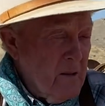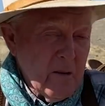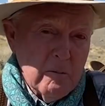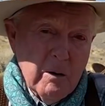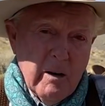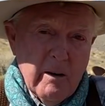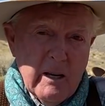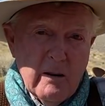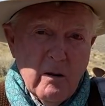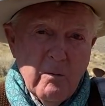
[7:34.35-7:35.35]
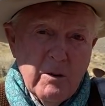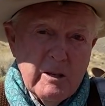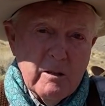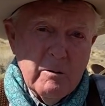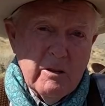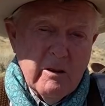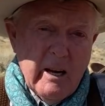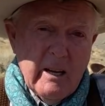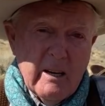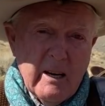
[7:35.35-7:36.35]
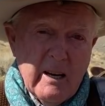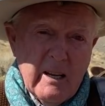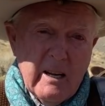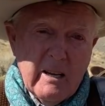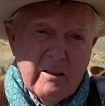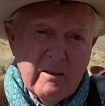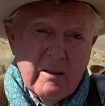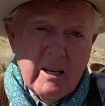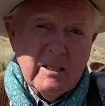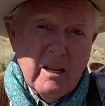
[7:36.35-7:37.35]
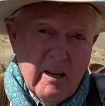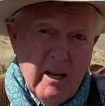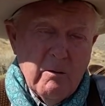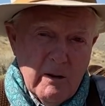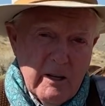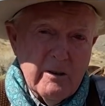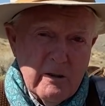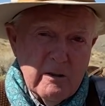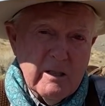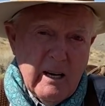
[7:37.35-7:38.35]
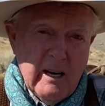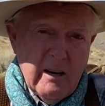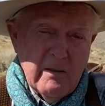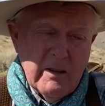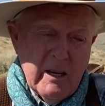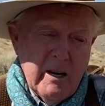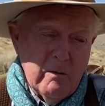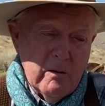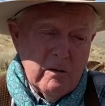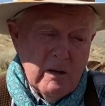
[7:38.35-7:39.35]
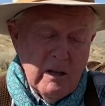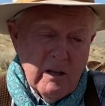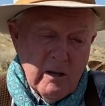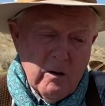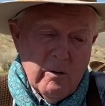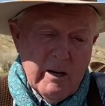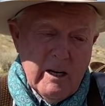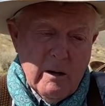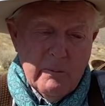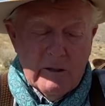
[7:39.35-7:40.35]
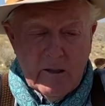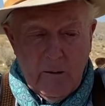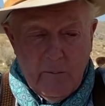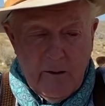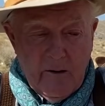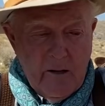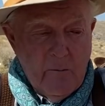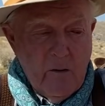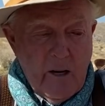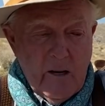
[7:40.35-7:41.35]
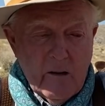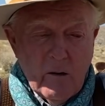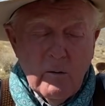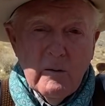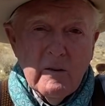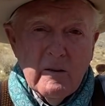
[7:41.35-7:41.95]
prairie, and hopefully she'll be dragging a hind leg. That's how I will introduce cattle. And then I will go and help and say, partner, I'm riding a colt.